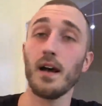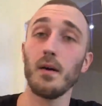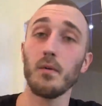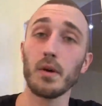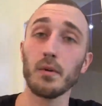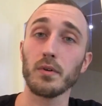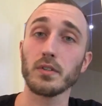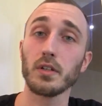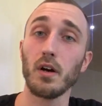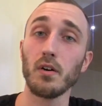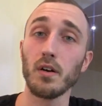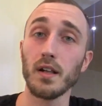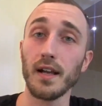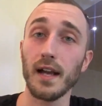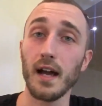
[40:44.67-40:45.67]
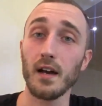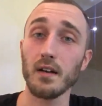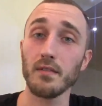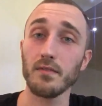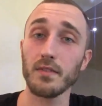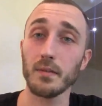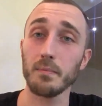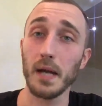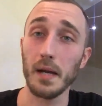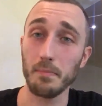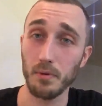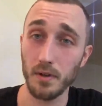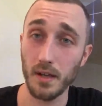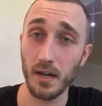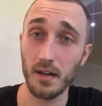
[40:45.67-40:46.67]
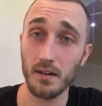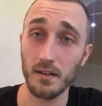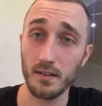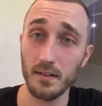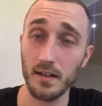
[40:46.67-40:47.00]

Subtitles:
We were totally out of the paper there.